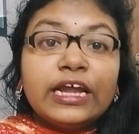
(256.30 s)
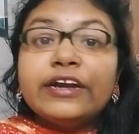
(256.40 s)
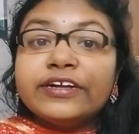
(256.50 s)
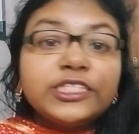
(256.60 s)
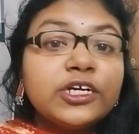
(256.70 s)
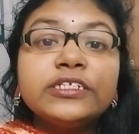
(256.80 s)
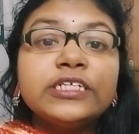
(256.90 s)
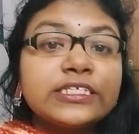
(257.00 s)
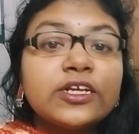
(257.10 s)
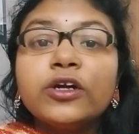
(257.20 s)
Richard
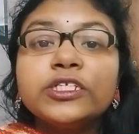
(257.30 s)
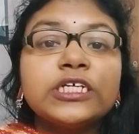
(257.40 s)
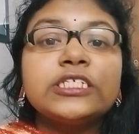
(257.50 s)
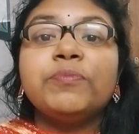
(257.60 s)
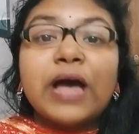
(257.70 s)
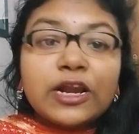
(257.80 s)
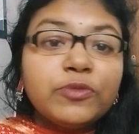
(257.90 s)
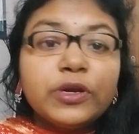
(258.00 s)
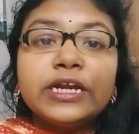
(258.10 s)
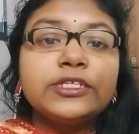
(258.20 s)
does not just
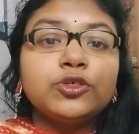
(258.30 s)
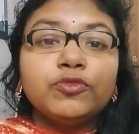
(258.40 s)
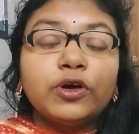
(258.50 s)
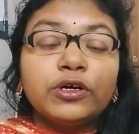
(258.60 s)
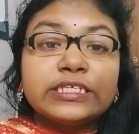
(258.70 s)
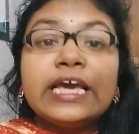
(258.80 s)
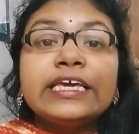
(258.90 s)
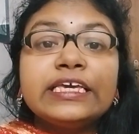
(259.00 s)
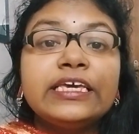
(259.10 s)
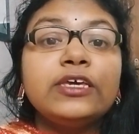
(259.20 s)
manipulate through words,
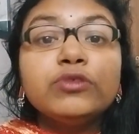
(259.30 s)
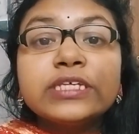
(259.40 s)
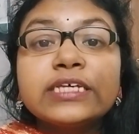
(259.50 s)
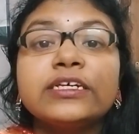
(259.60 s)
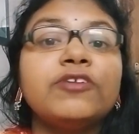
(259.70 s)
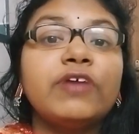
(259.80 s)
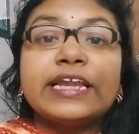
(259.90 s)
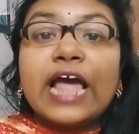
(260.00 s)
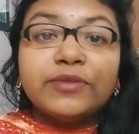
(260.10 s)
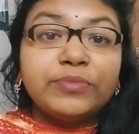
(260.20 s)
he uses her
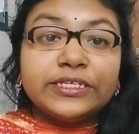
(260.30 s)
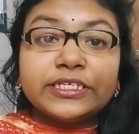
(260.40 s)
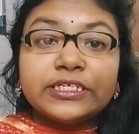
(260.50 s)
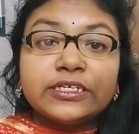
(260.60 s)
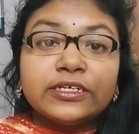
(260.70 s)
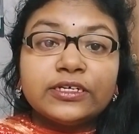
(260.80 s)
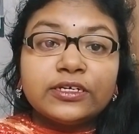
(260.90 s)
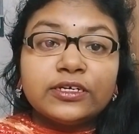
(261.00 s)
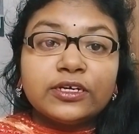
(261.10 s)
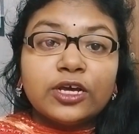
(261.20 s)
vulnerability.
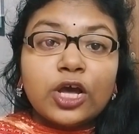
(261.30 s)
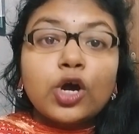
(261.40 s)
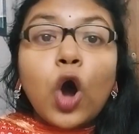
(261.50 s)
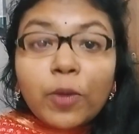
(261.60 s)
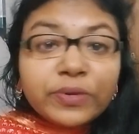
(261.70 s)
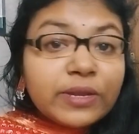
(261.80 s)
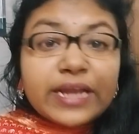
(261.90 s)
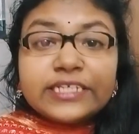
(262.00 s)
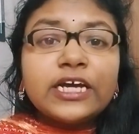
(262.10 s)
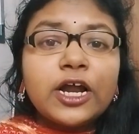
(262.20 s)

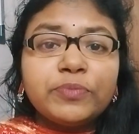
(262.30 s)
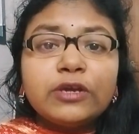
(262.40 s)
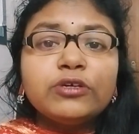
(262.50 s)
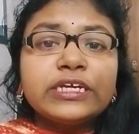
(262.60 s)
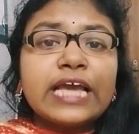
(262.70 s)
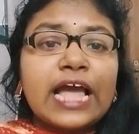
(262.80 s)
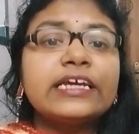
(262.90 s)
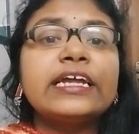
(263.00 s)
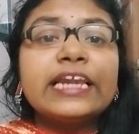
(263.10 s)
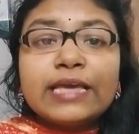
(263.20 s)
Complimenting her beauty
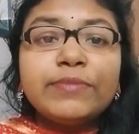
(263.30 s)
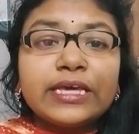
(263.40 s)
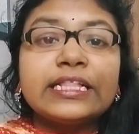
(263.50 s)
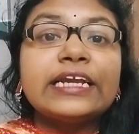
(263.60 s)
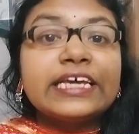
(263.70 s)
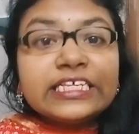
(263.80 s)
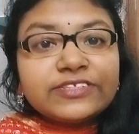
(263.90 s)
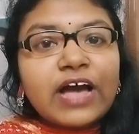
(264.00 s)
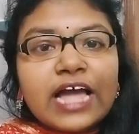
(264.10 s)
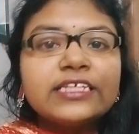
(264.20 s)
and claiming that
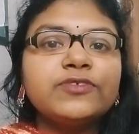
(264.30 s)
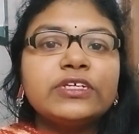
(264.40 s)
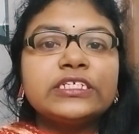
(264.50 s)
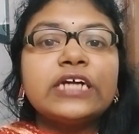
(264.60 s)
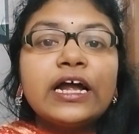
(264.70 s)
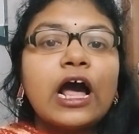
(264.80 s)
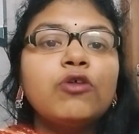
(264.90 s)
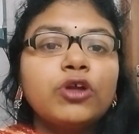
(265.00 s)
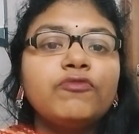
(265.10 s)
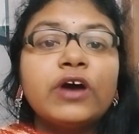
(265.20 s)
his violence was done
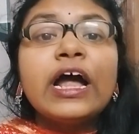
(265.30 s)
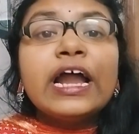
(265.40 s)
out of a